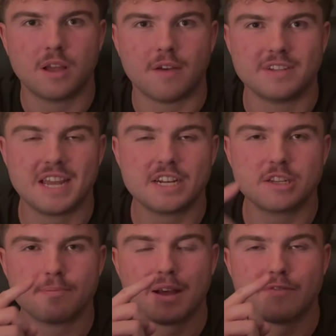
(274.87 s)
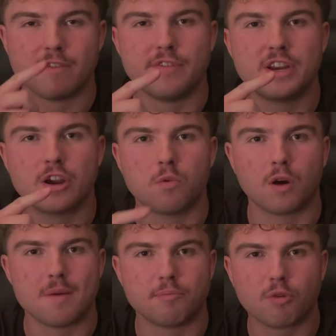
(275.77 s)
I've attached above a video where
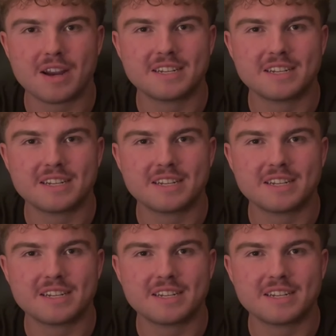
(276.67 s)
I break